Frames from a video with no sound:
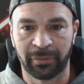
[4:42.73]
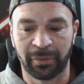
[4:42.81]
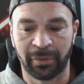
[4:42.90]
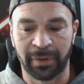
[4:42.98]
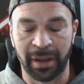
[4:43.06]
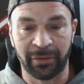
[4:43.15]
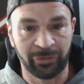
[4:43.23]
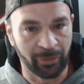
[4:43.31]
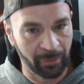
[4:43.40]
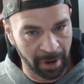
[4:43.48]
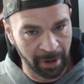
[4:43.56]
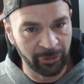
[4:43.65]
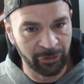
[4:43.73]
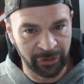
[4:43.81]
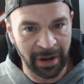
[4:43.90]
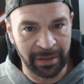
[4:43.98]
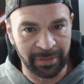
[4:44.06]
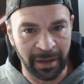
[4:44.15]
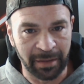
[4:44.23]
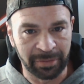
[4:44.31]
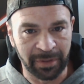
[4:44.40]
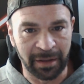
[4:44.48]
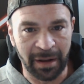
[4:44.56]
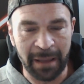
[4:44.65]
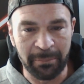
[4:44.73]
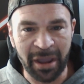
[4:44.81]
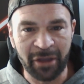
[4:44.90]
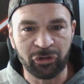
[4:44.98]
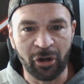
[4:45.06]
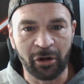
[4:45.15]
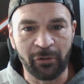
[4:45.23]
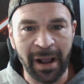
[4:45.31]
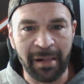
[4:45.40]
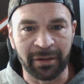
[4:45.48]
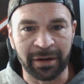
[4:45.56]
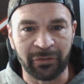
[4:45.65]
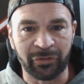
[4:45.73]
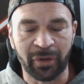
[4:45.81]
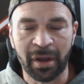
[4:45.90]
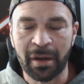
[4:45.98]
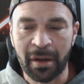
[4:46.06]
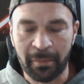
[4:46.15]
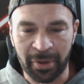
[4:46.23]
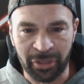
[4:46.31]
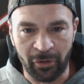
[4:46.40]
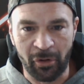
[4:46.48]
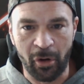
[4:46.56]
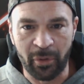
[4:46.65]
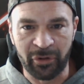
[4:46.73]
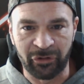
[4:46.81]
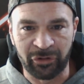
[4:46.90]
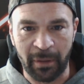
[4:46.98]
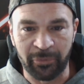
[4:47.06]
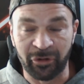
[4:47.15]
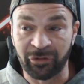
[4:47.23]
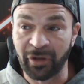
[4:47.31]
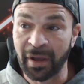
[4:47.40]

Okay, so understand that I make generalities, but there are always exceptions.